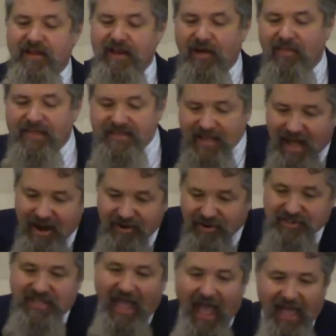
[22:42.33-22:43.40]
Now, this
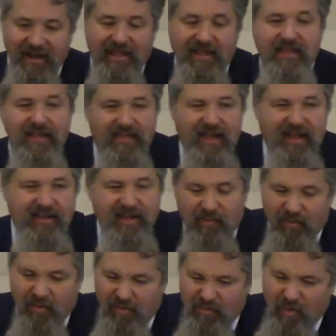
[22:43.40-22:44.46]
understanding, uh,
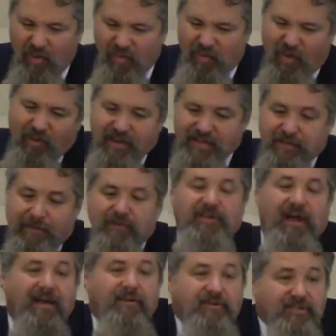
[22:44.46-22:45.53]
what are we supposed
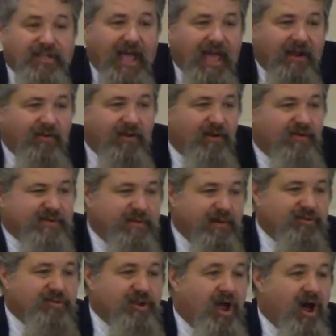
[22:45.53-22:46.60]
to understand? What are we
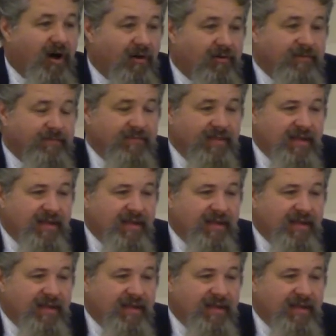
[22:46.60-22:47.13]
supposed to know?